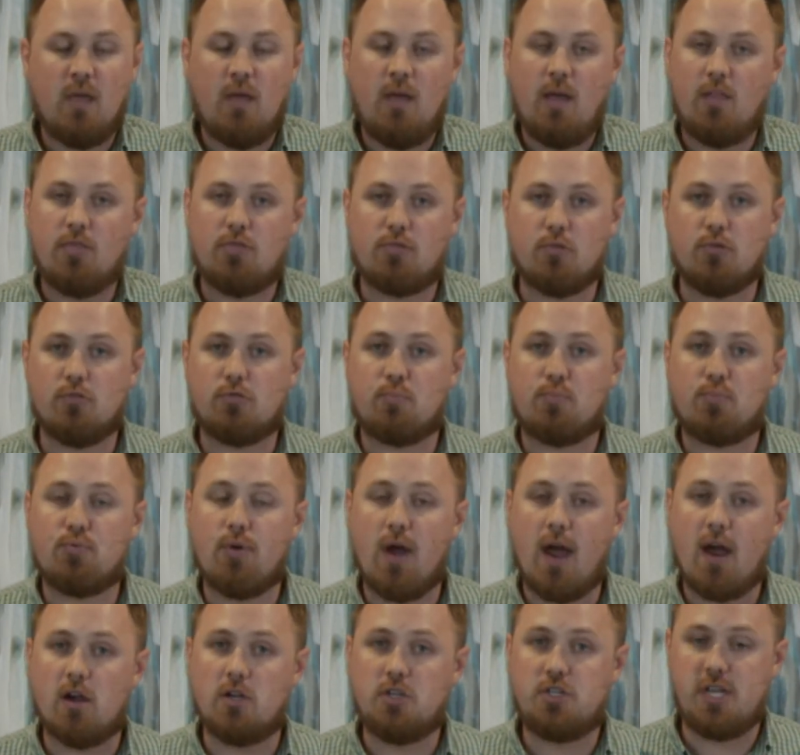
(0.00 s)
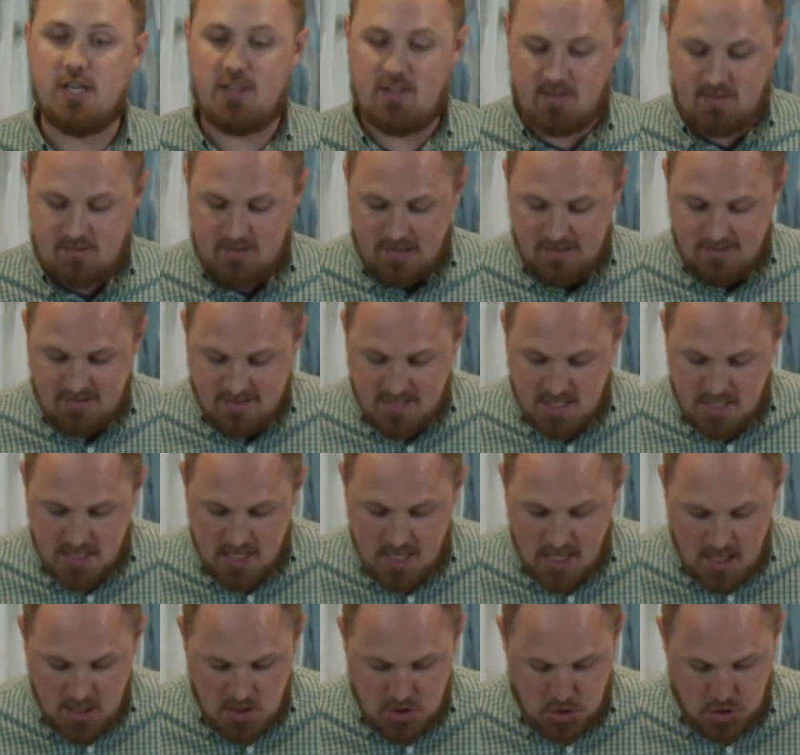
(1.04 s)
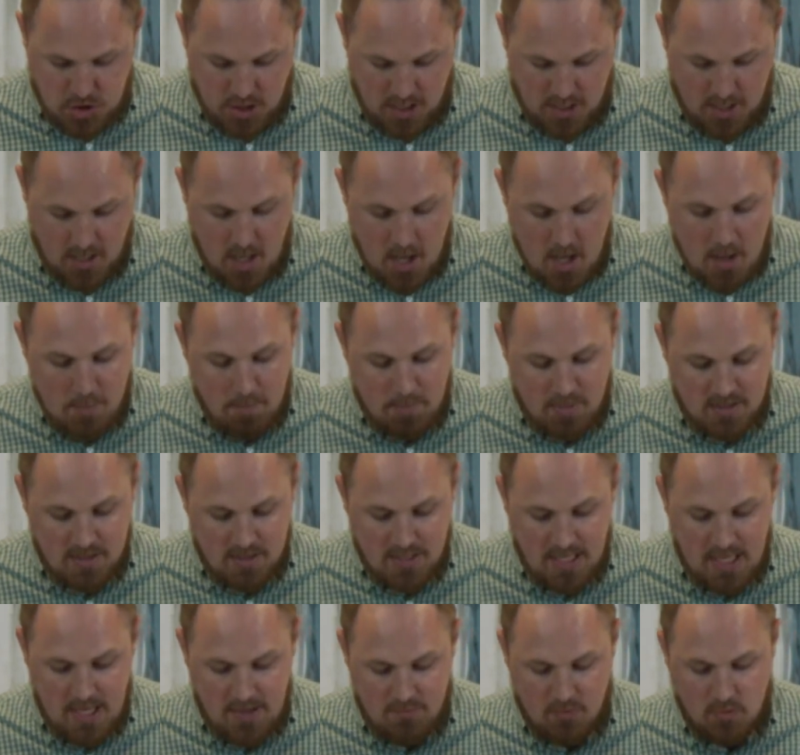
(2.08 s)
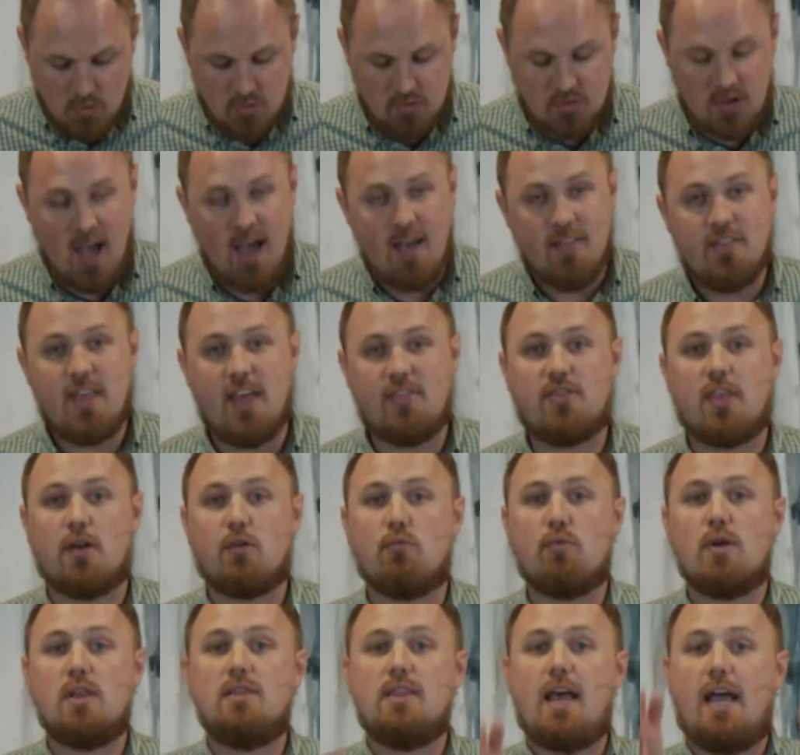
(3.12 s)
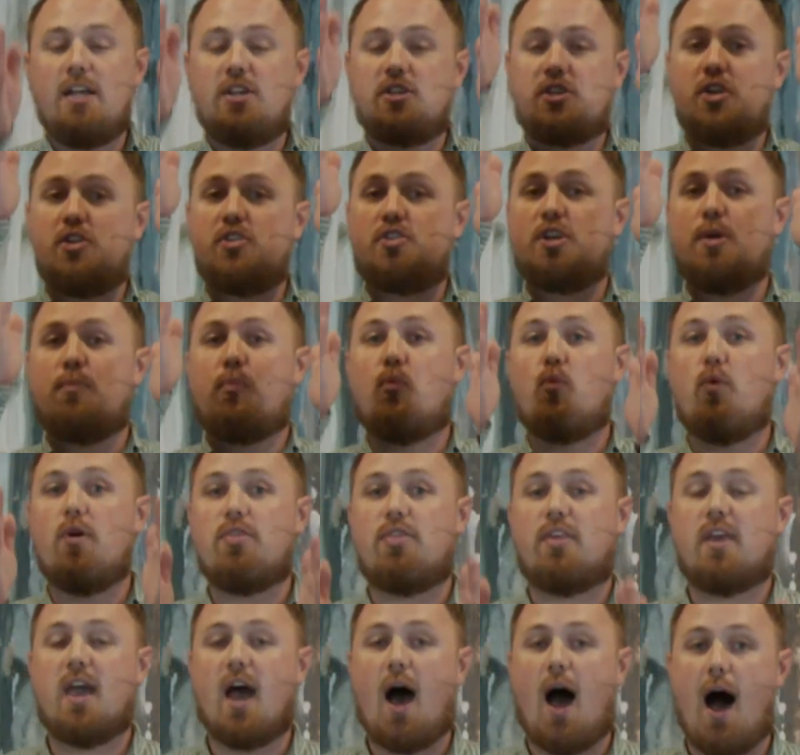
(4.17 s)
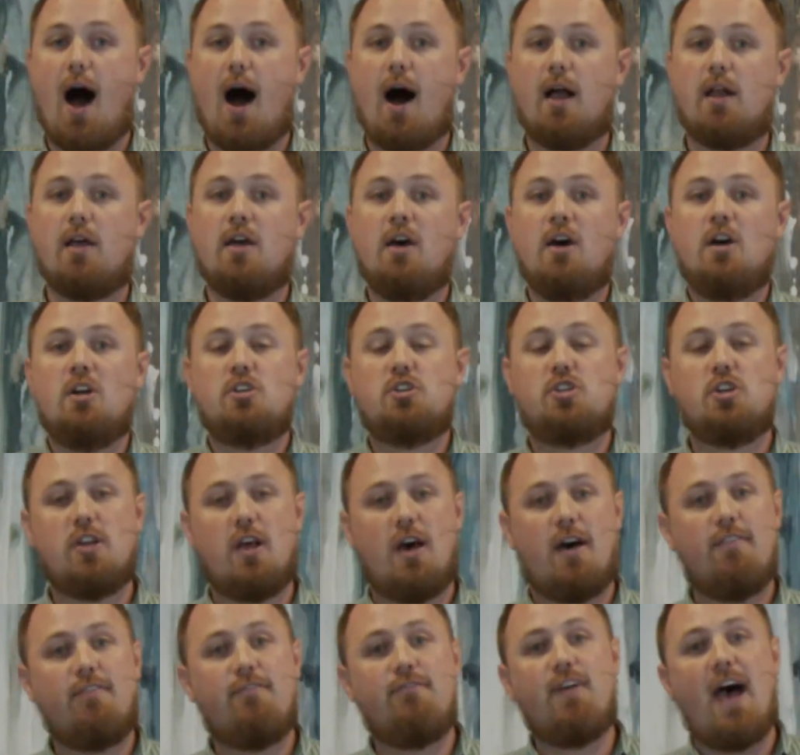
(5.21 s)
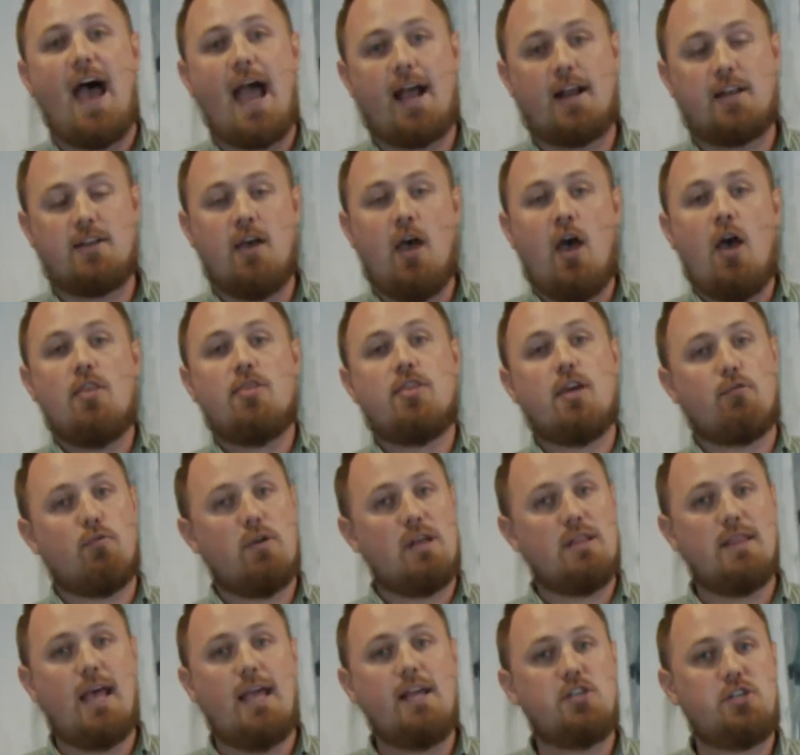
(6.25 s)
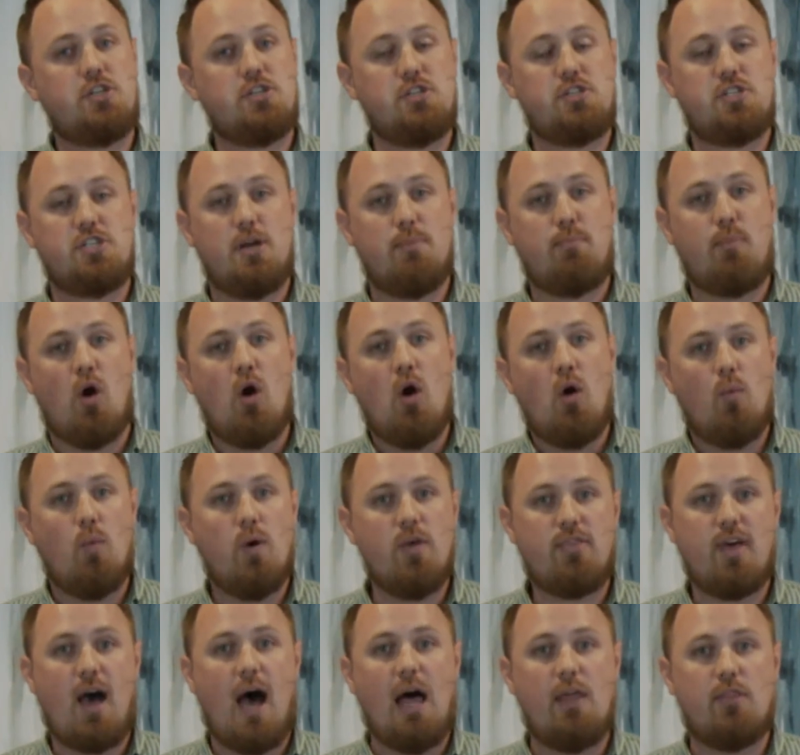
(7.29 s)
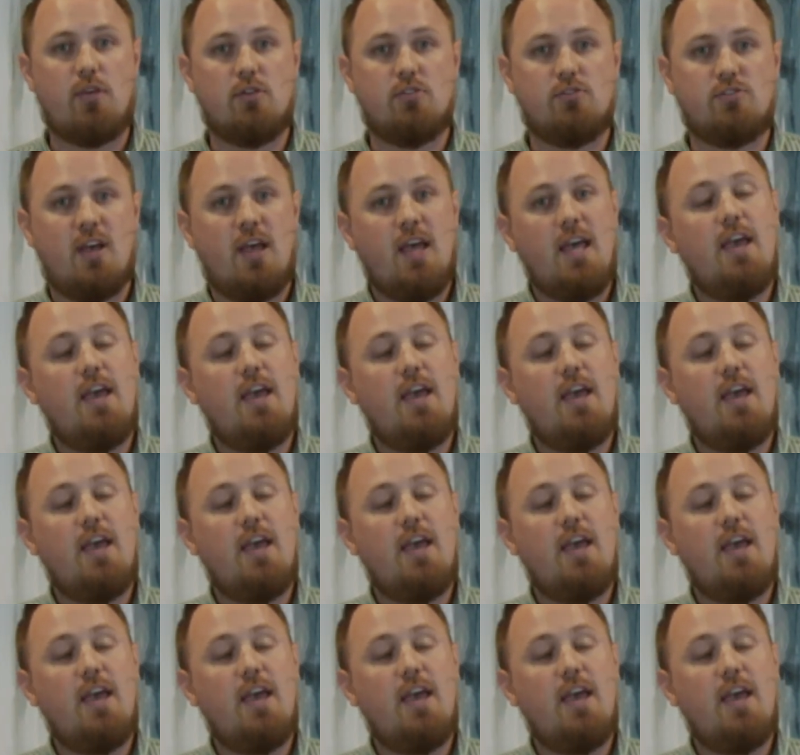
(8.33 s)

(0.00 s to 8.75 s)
And through his prayer, Jesus is teaching believers that their relationship with God should affect their relationship with others.